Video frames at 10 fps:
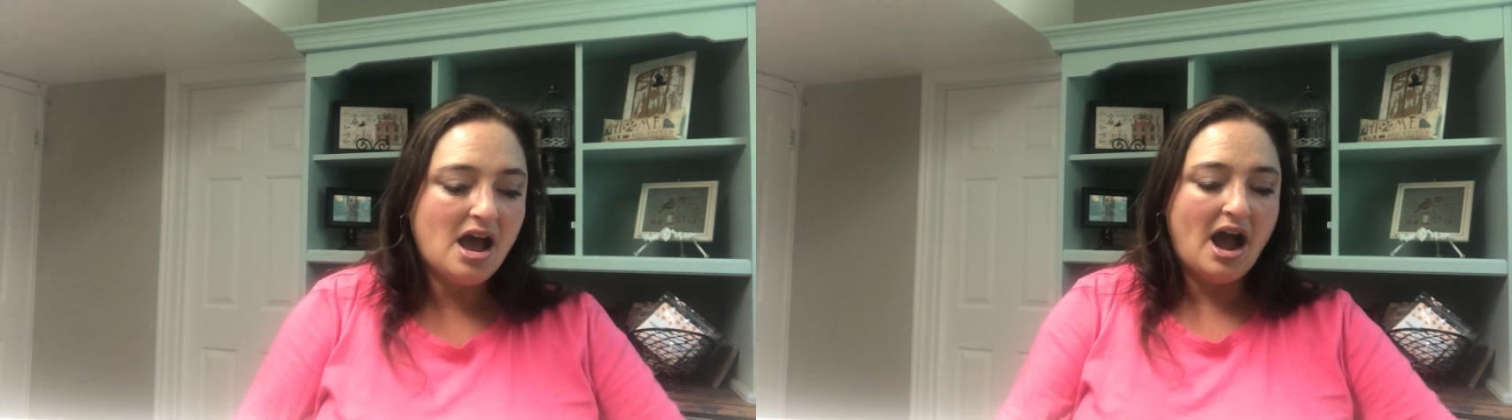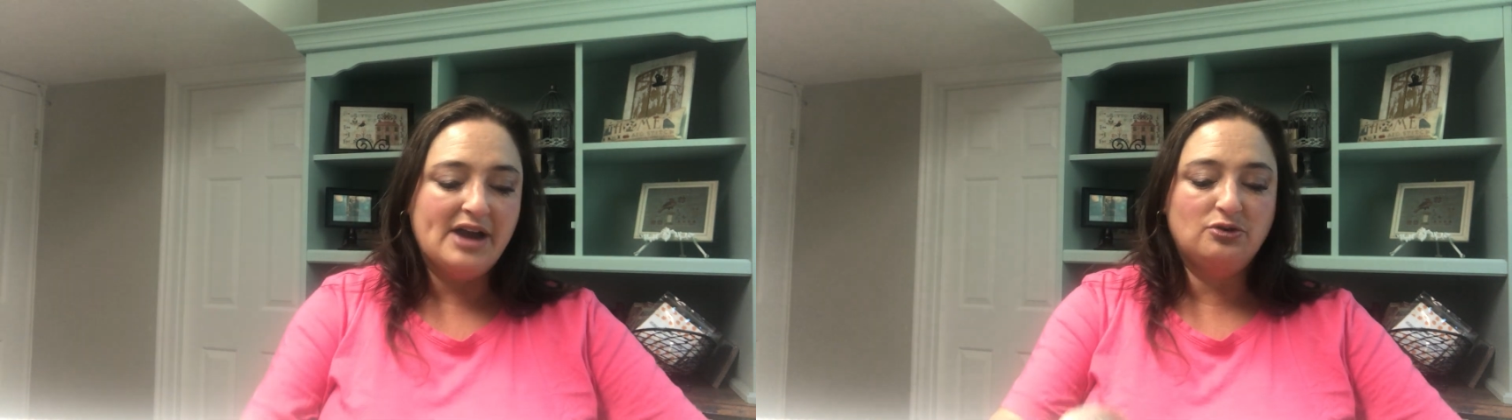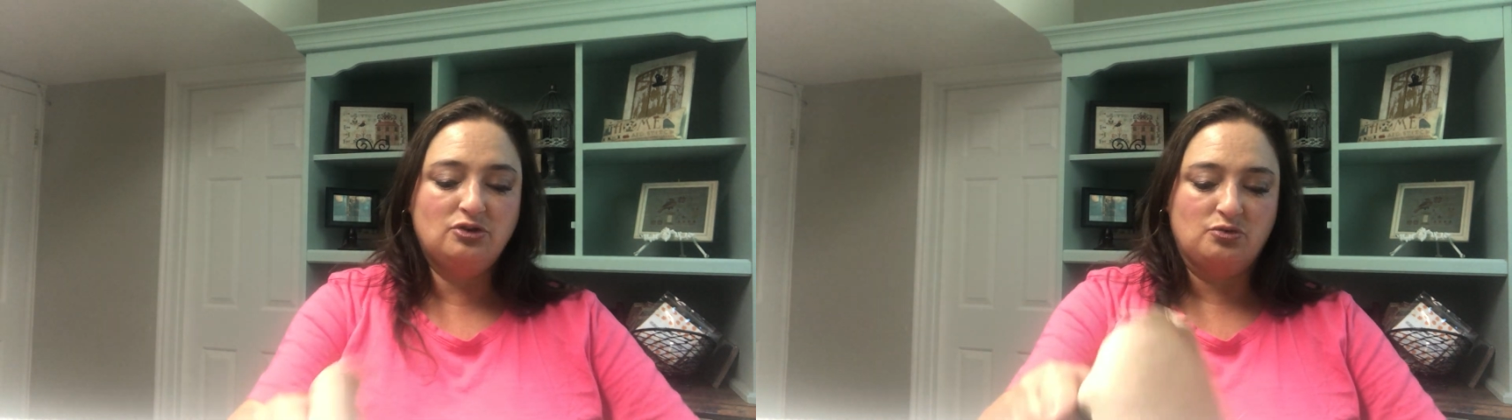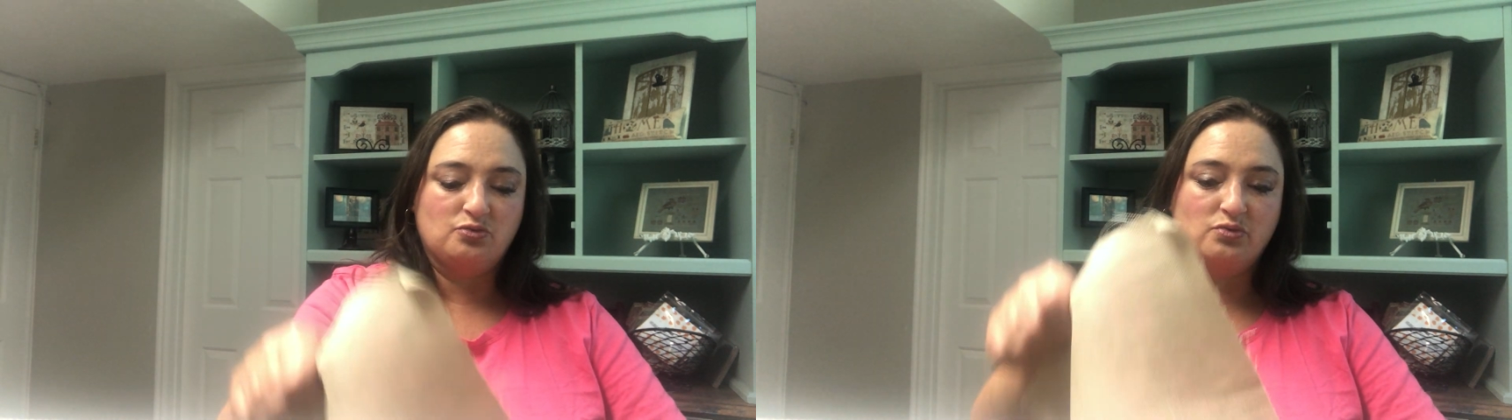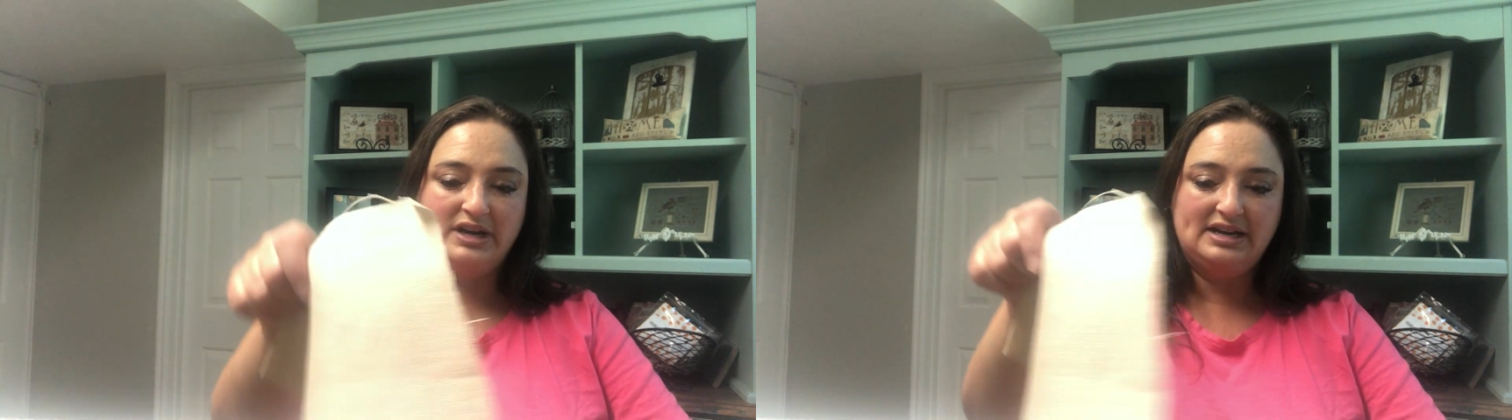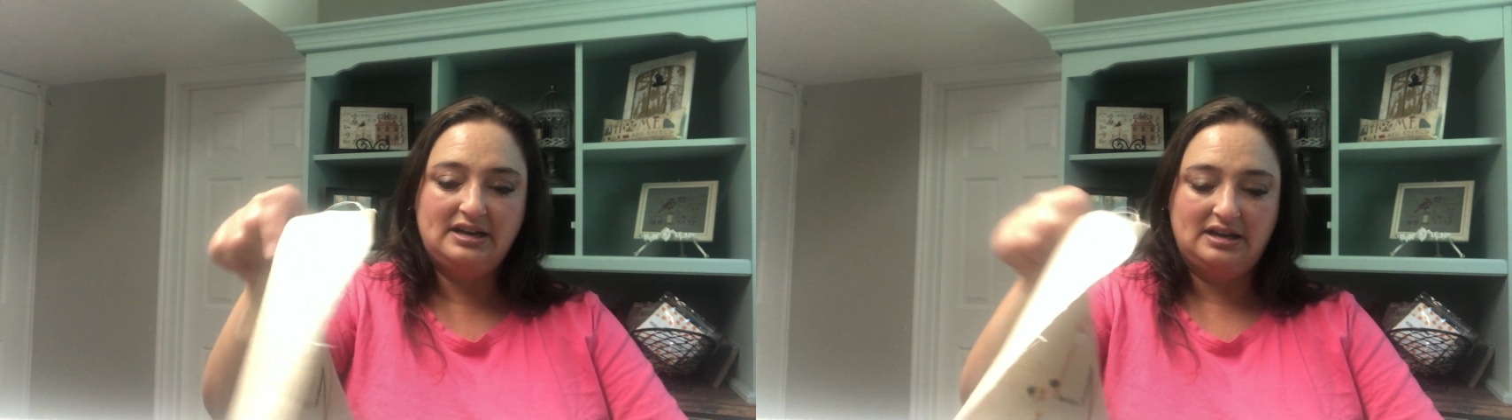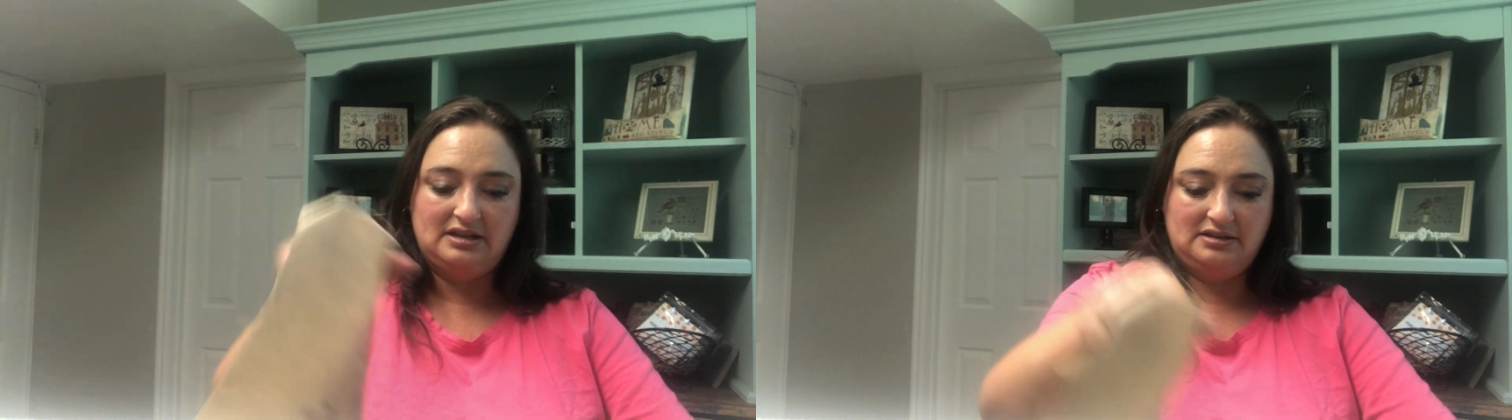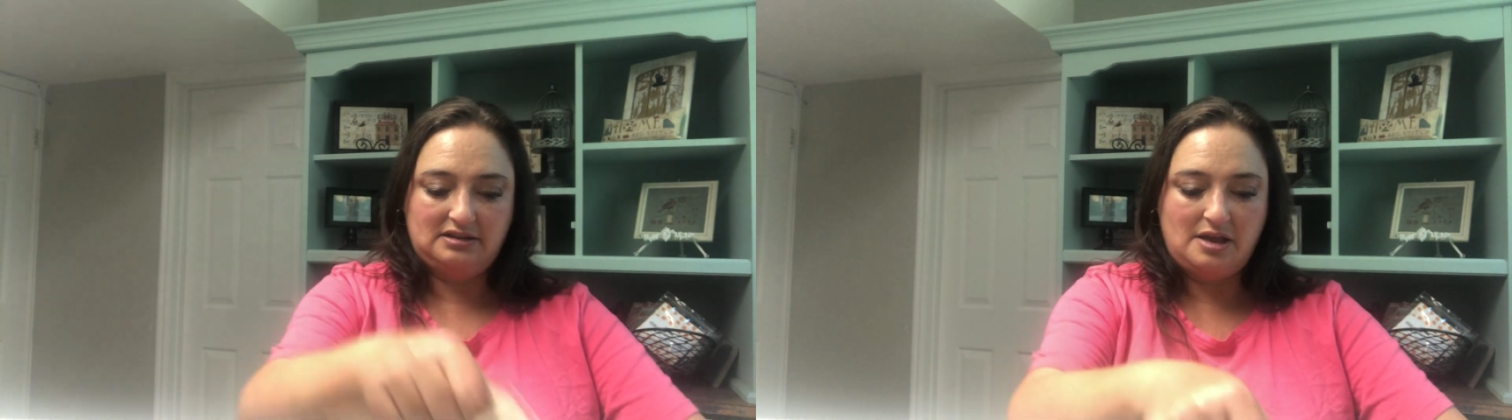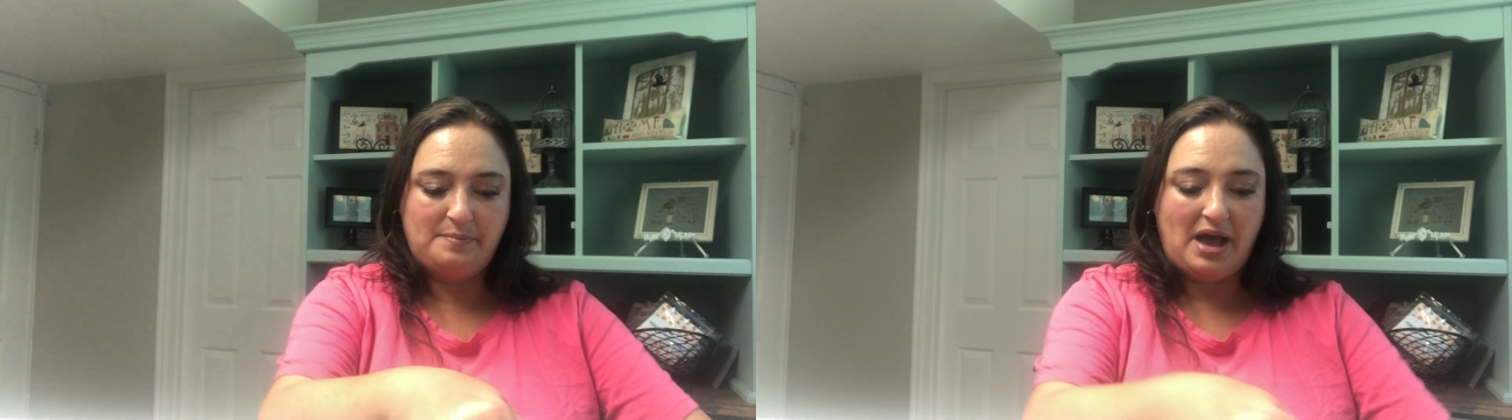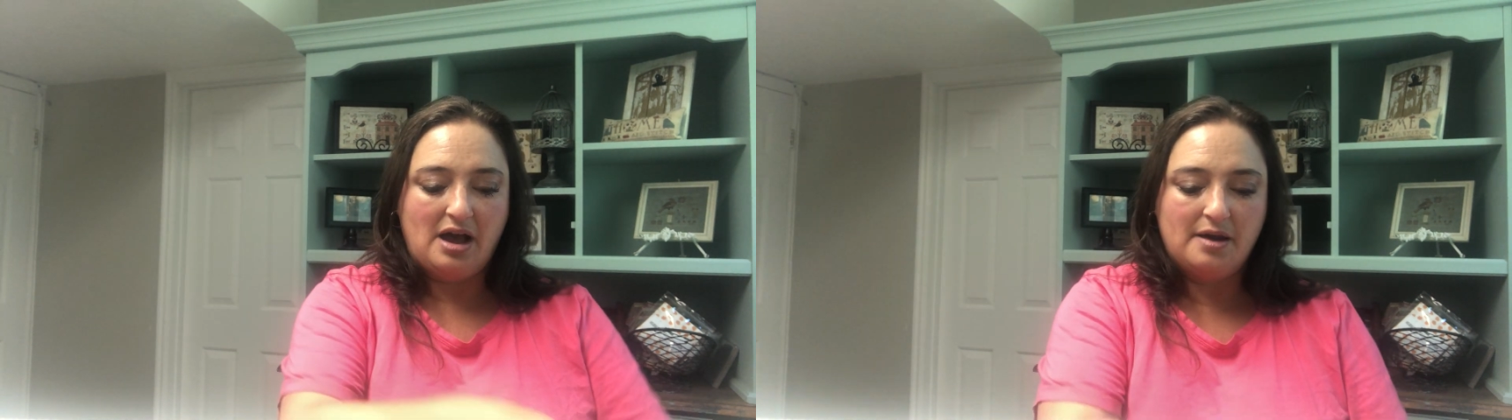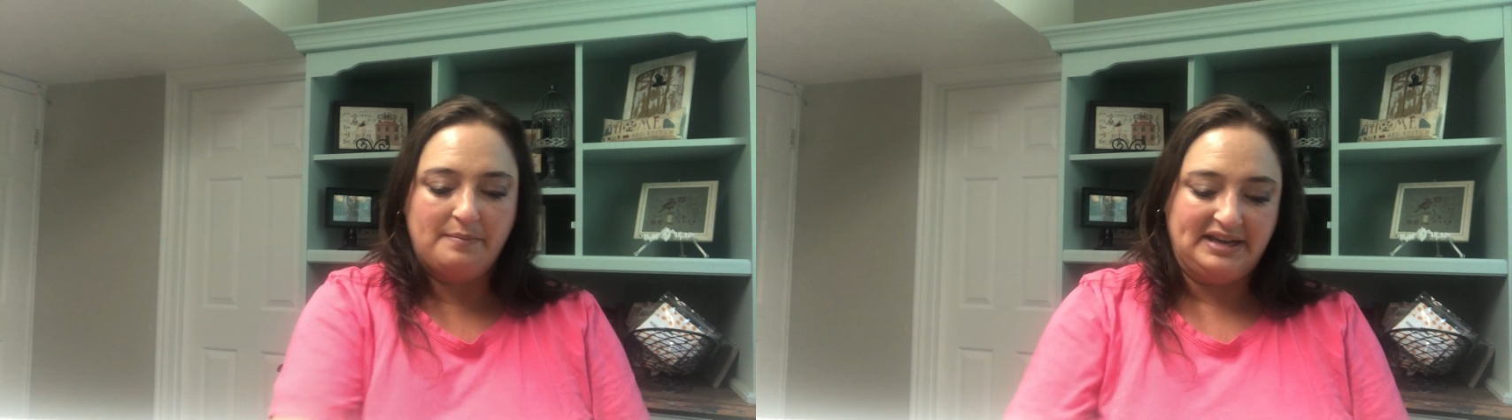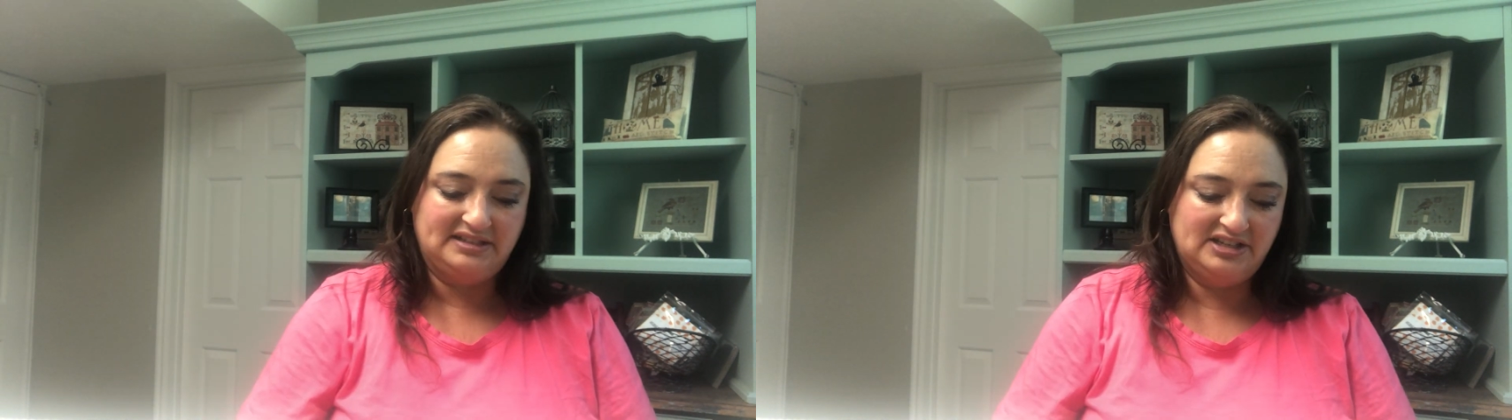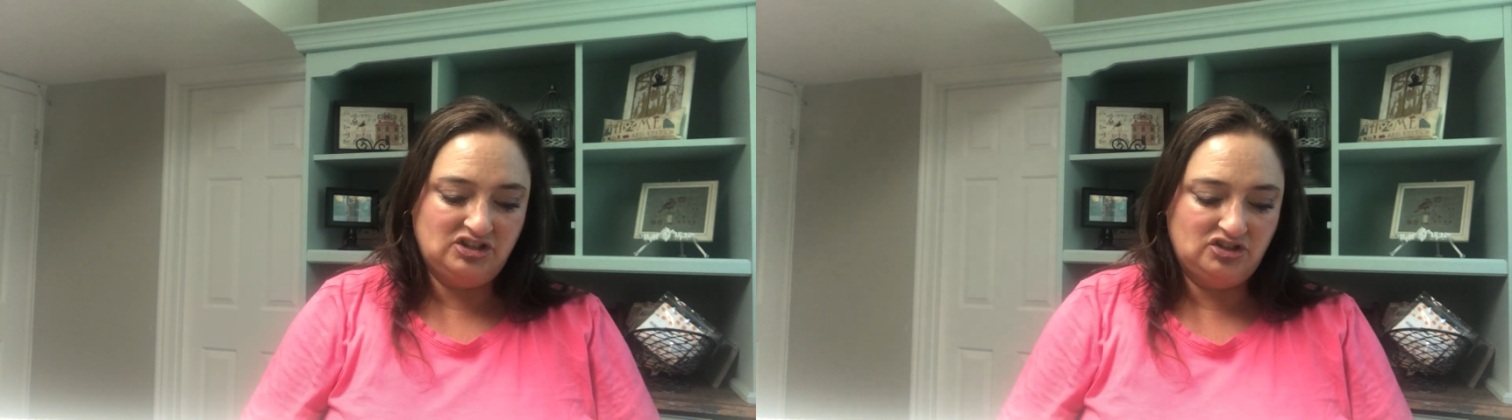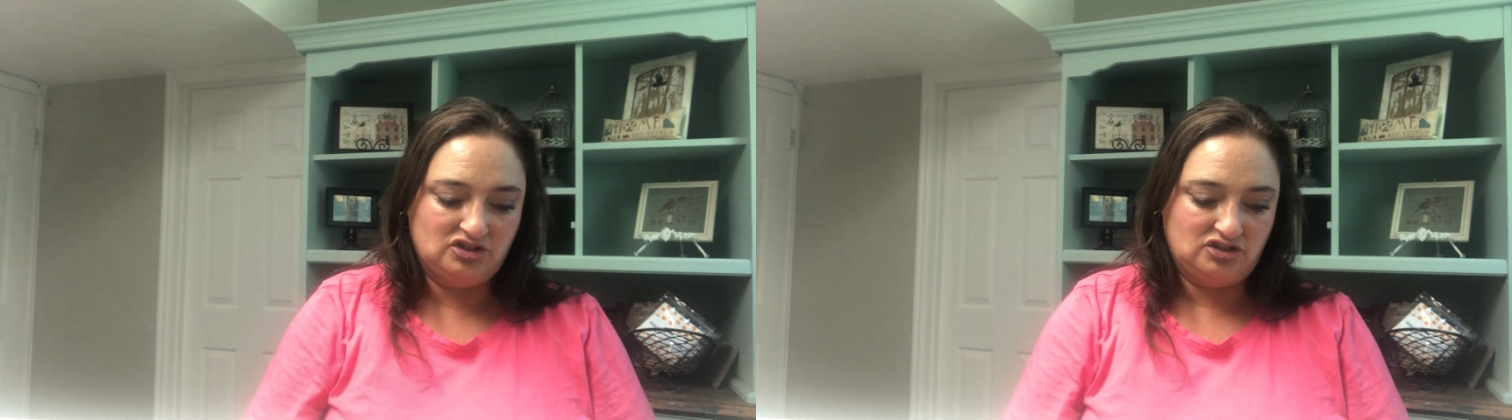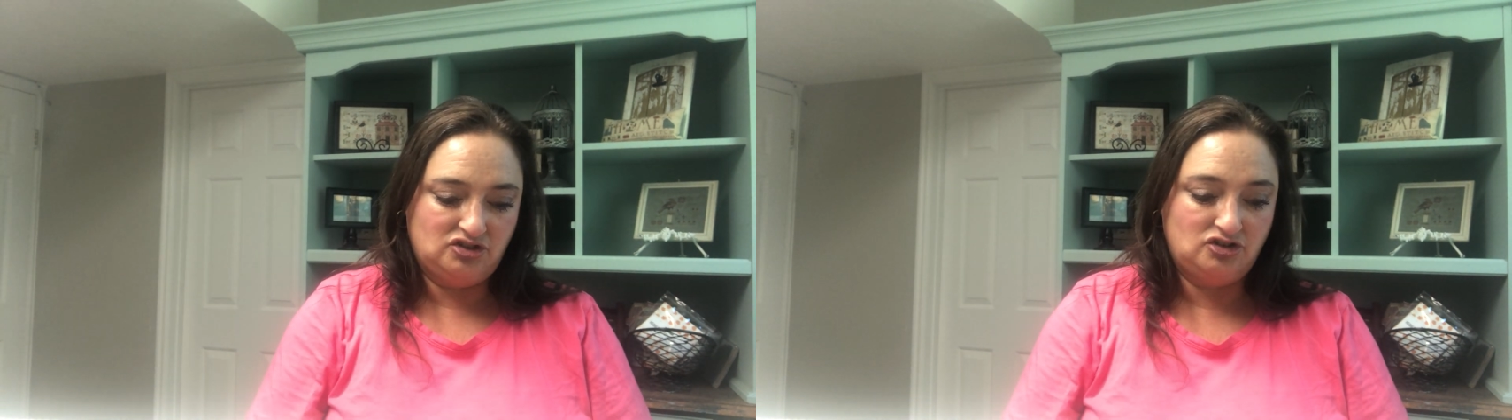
I don't know what it is, but my stitches just